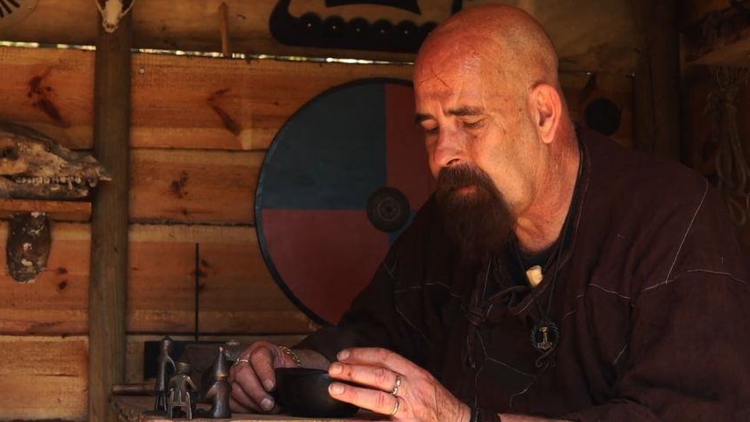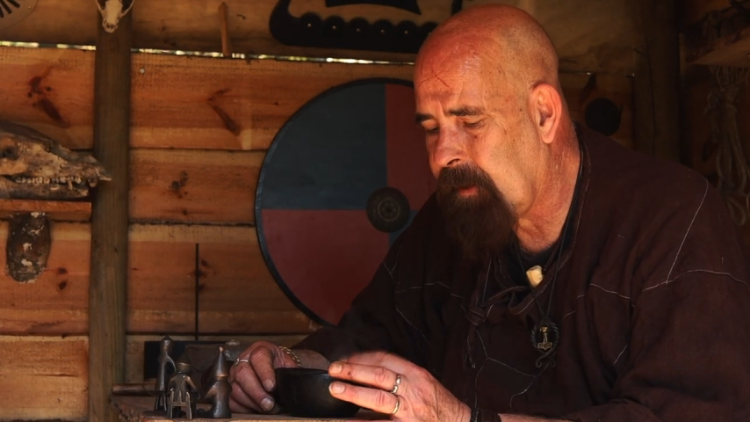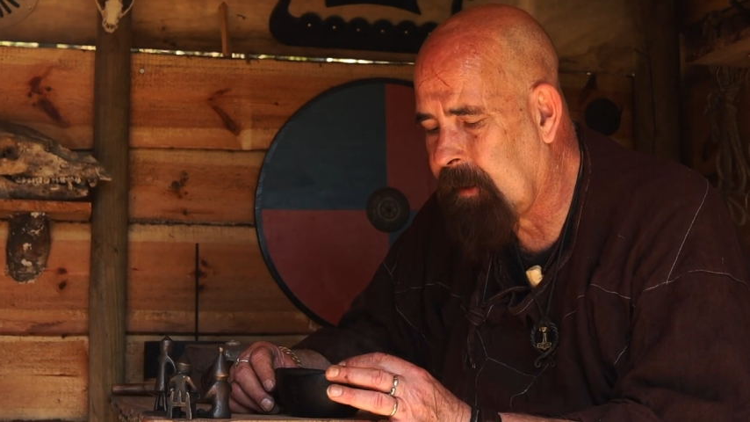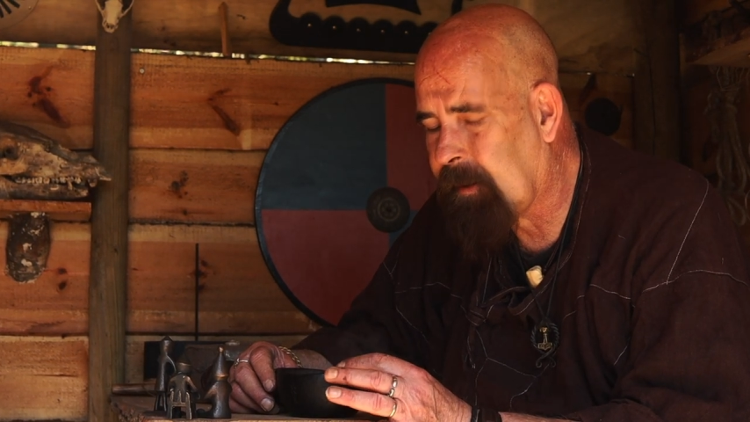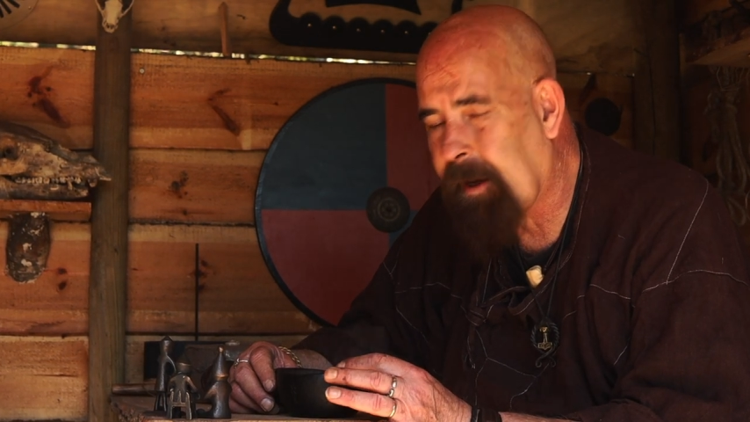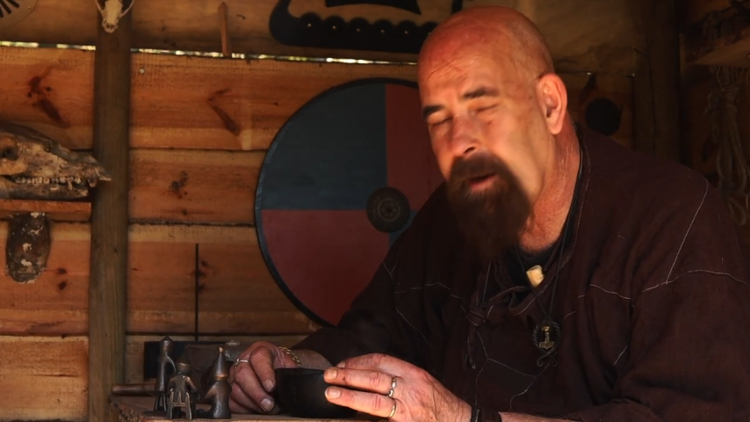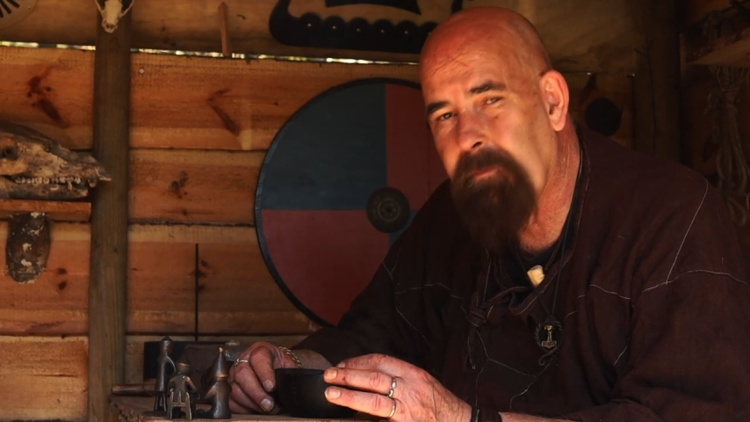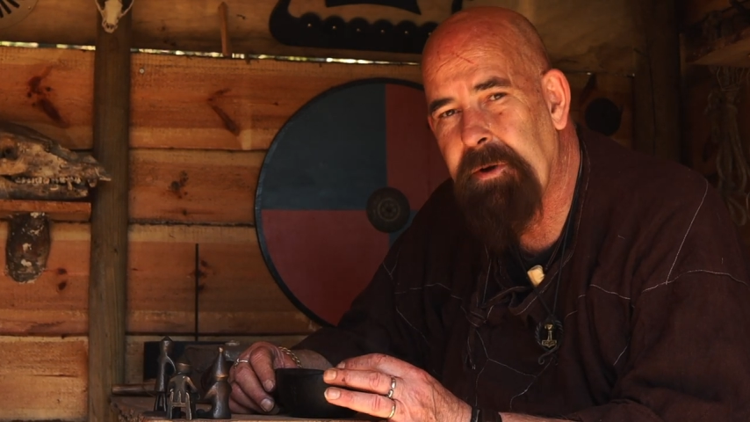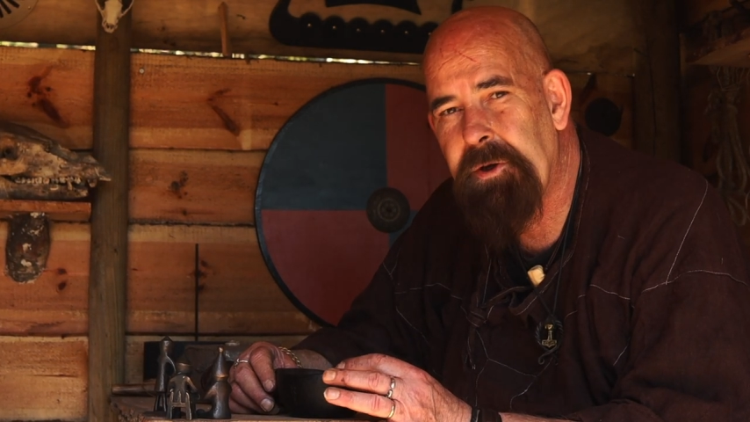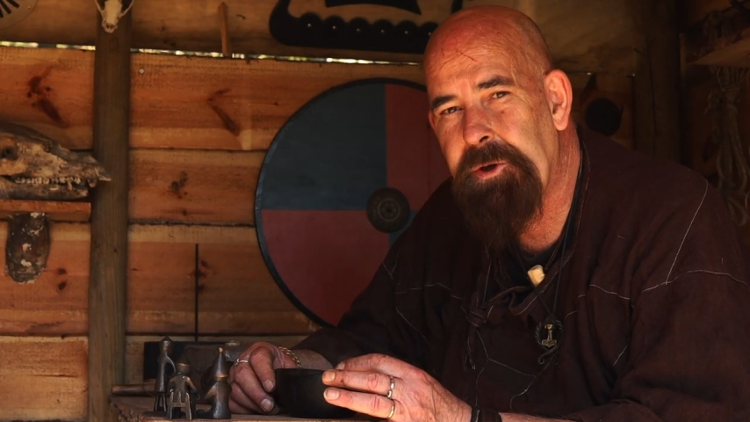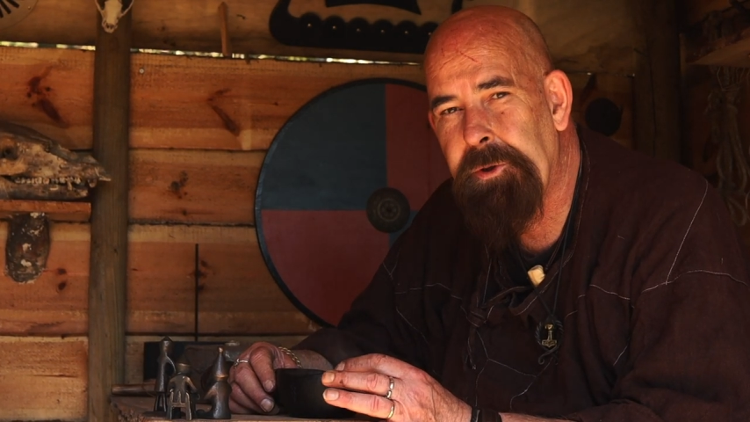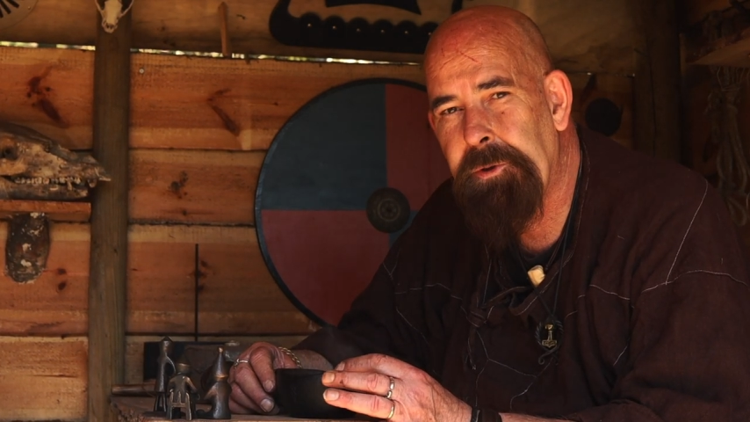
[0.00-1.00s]
it can
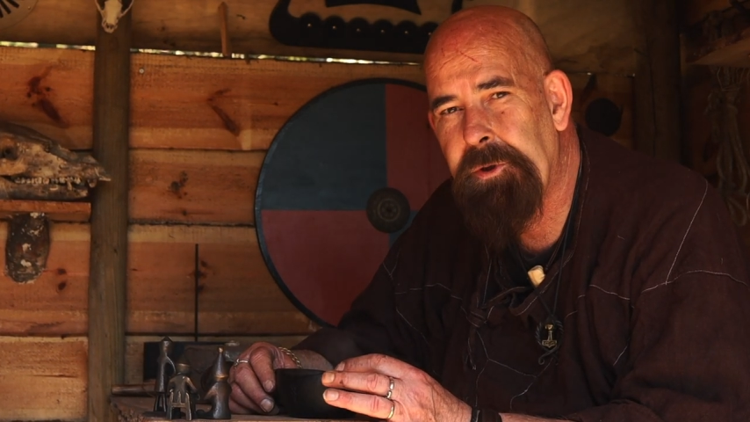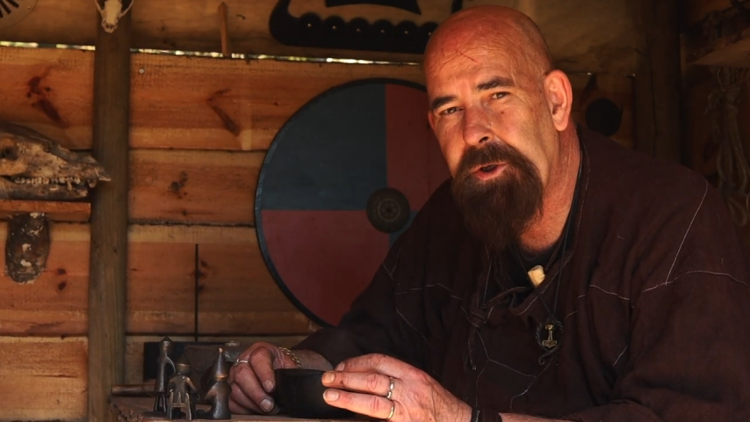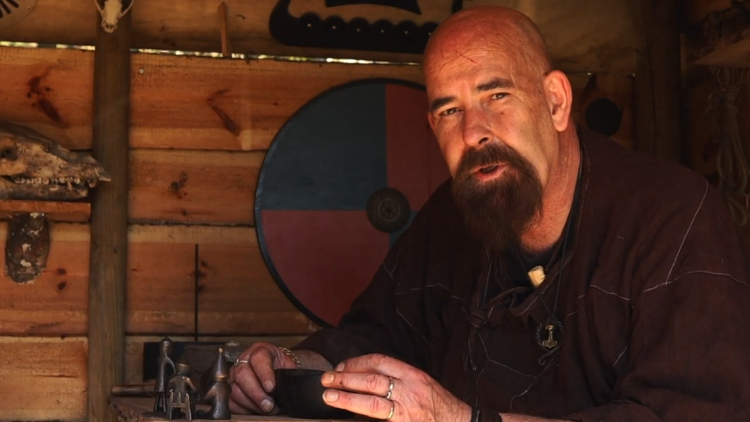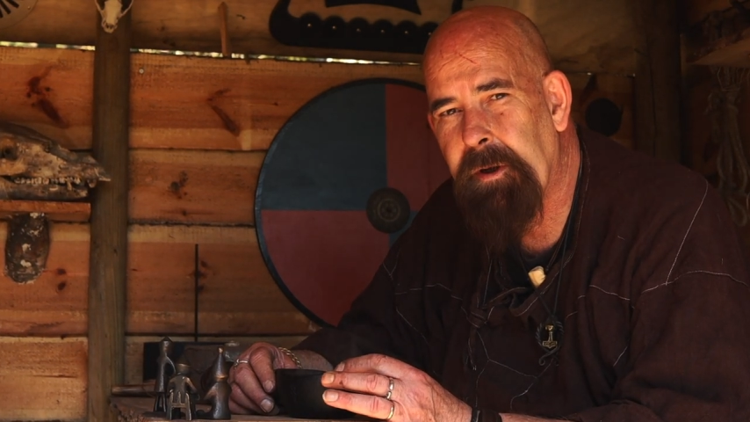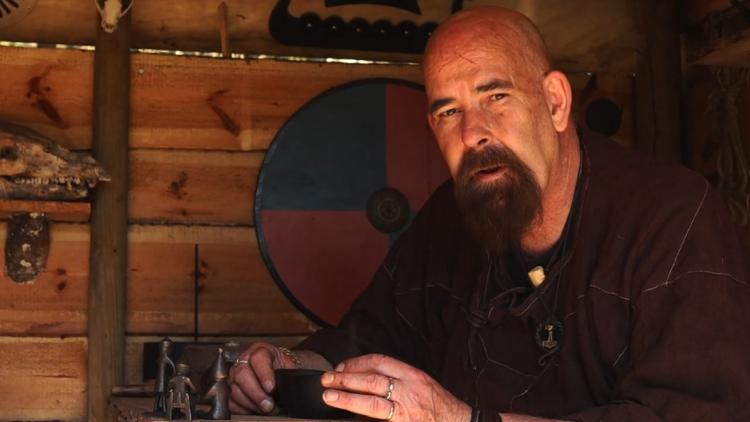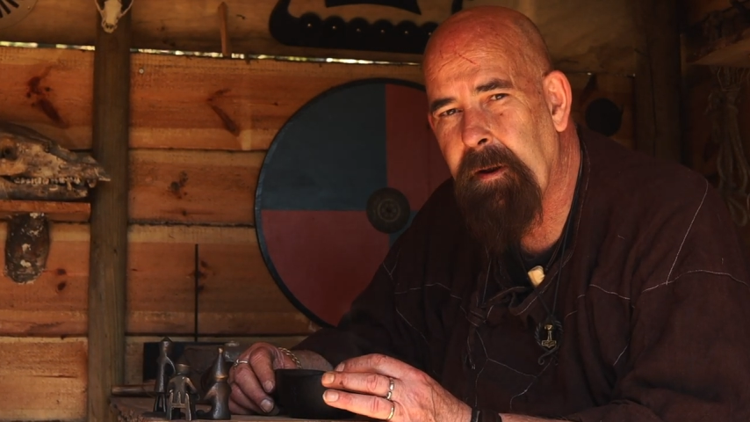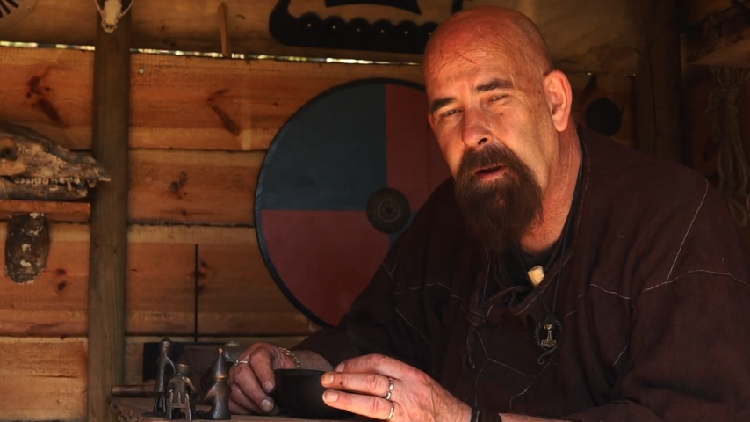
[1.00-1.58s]
reduce